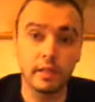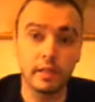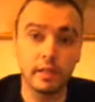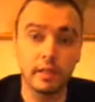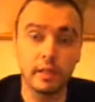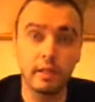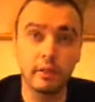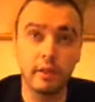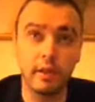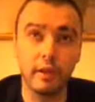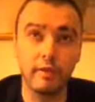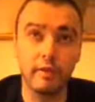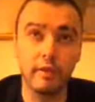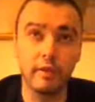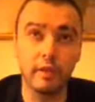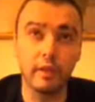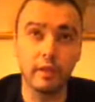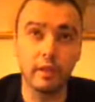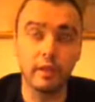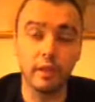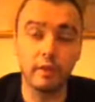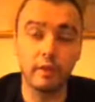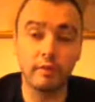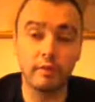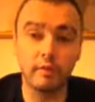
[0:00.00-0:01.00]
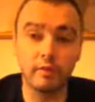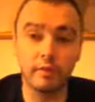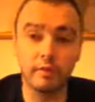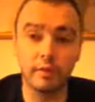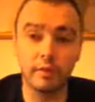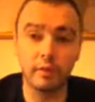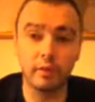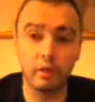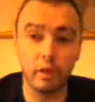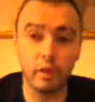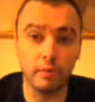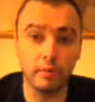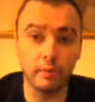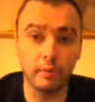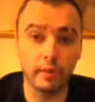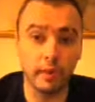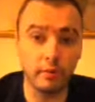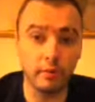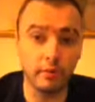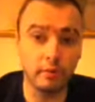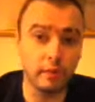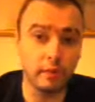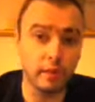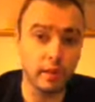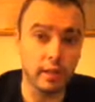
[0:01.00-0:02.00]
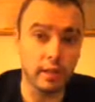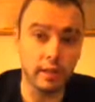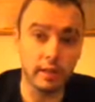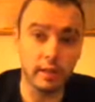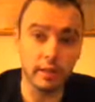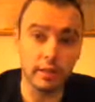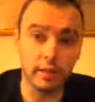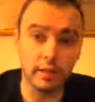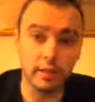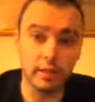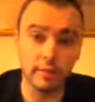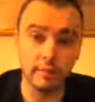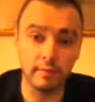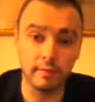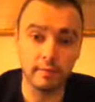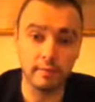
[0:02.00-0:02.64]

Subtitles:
You know, everything comes from the top down, and